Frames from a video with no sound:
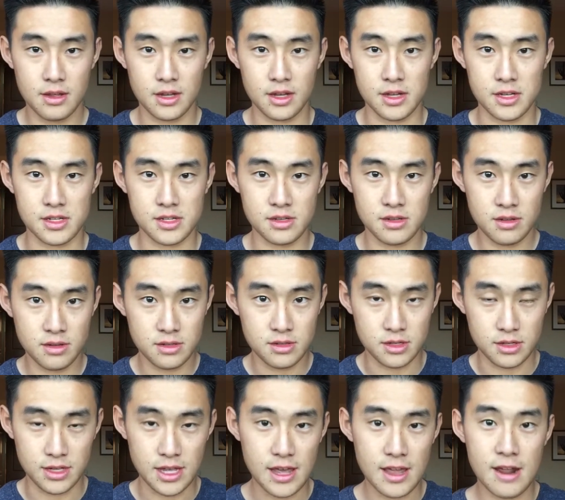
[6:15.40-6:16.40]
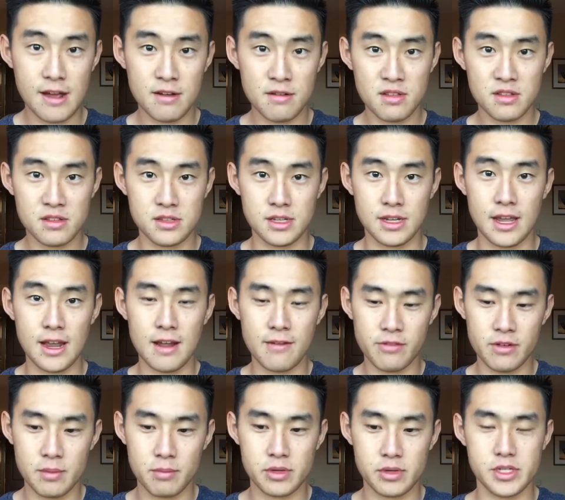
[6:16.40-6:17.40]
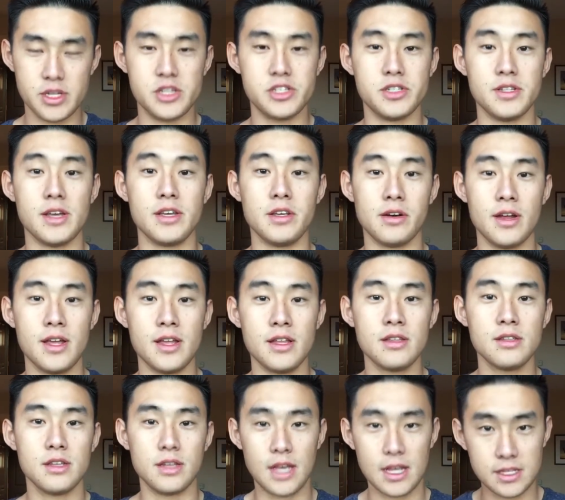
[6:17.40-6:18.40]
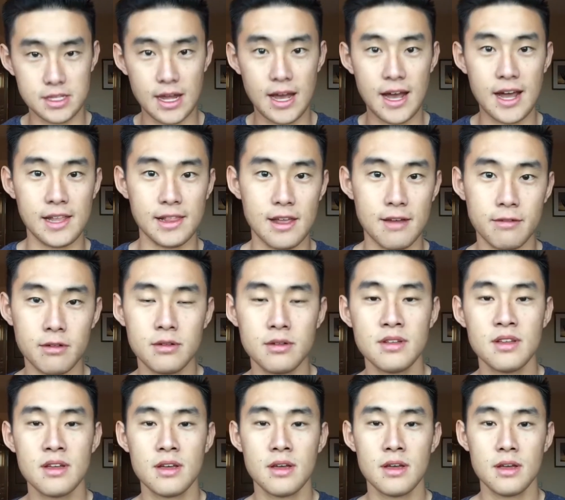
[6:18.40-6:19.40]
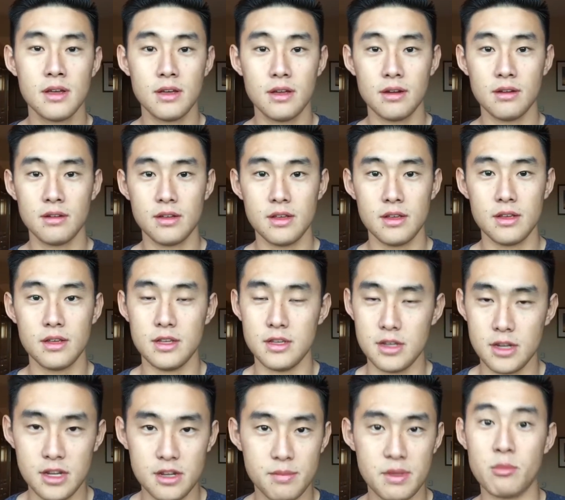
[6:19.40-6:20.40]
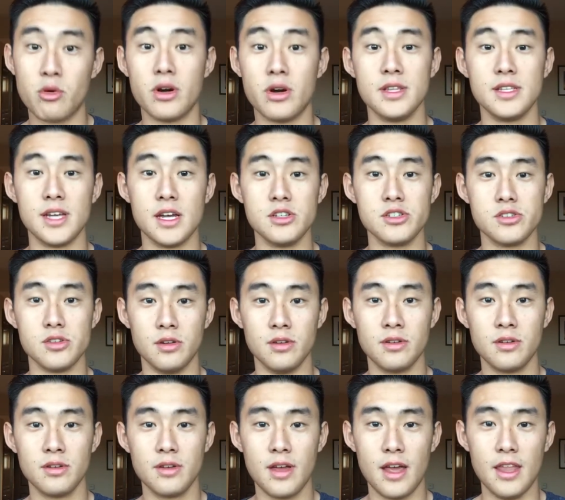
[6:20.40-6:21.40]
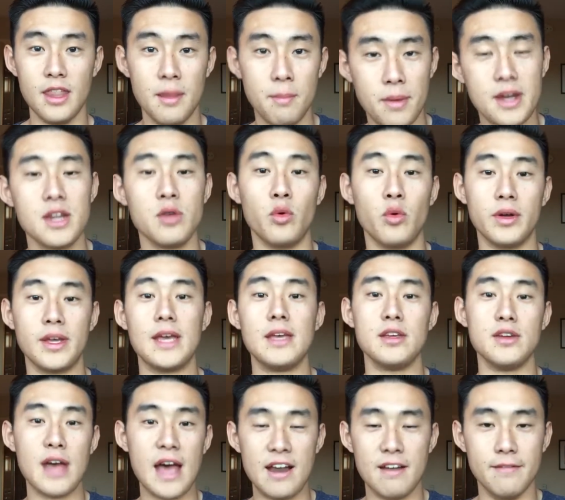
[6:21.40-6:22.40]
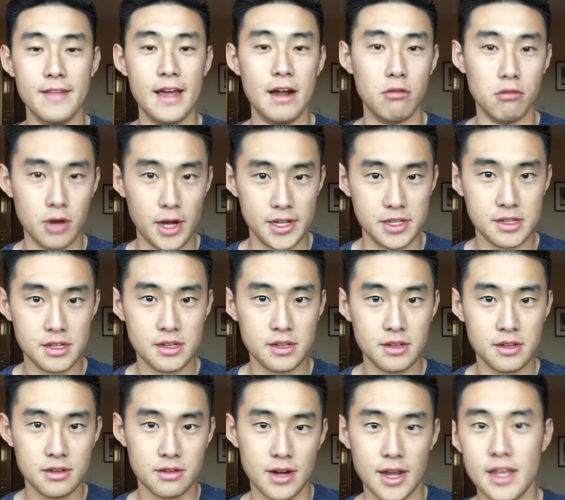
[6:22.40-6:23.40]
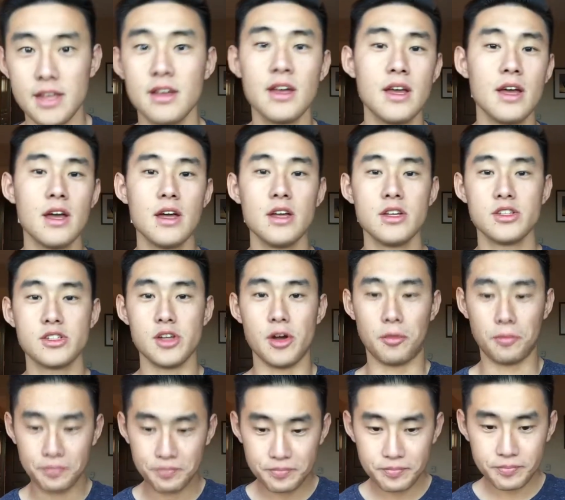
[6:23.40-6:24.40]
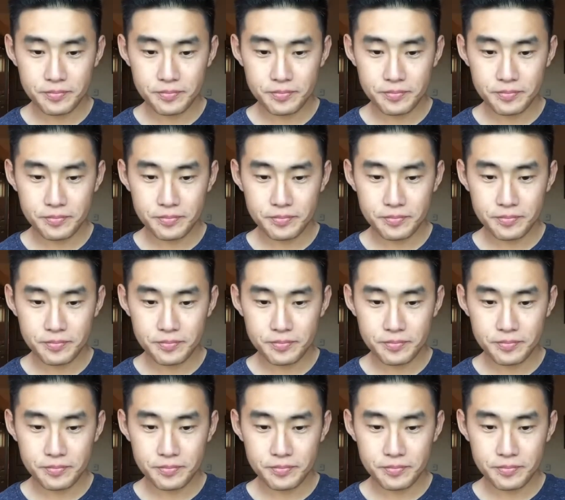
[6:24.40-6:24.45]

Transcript: Because to get out from the position that you're in, to get to the high level, you need to be more intentional, and the money will get you out of that rut, right? So